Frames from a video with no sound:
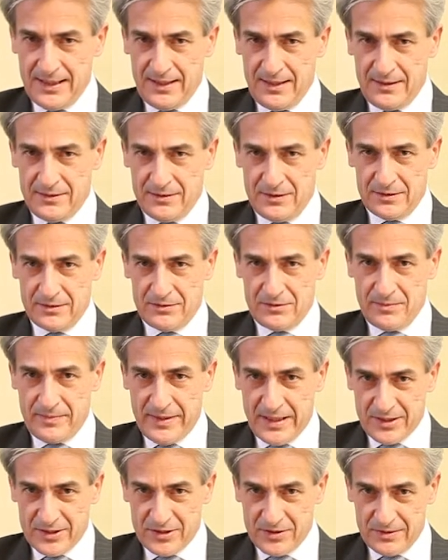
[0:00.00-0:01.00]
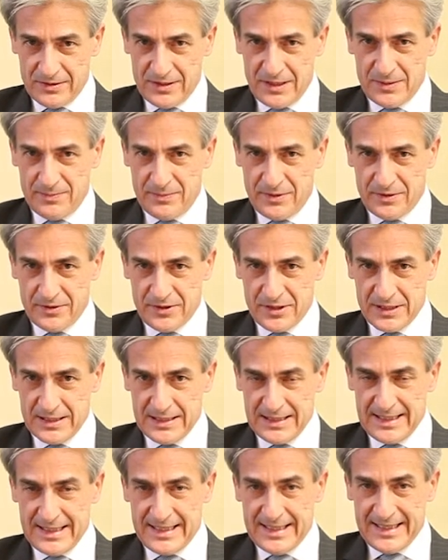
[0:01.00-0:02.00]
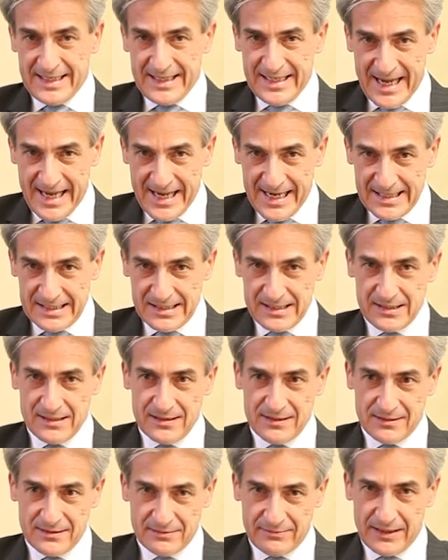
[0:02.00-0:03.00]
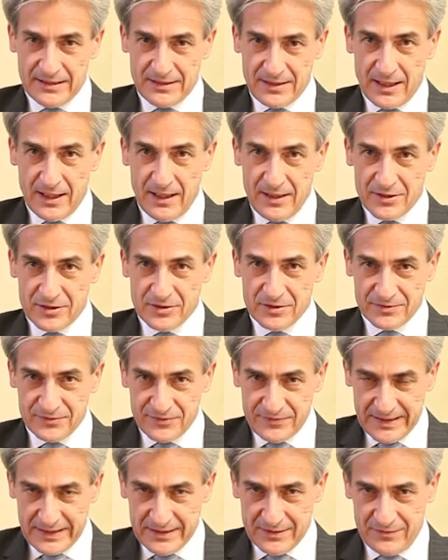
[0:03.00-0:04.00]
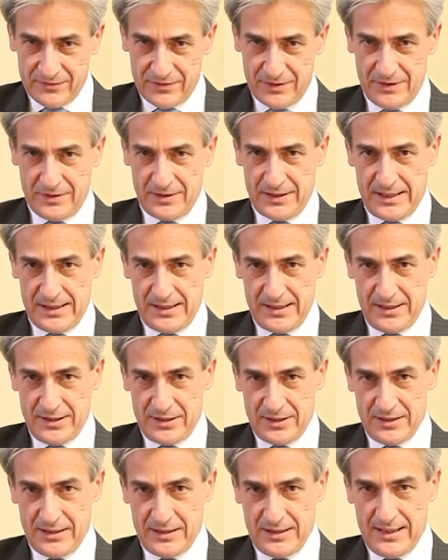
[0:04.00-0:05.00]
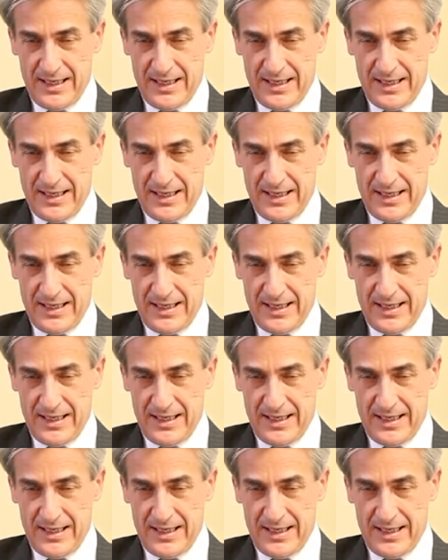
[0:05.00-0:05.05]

in order to make sure this person has the right cultural fit for the organization.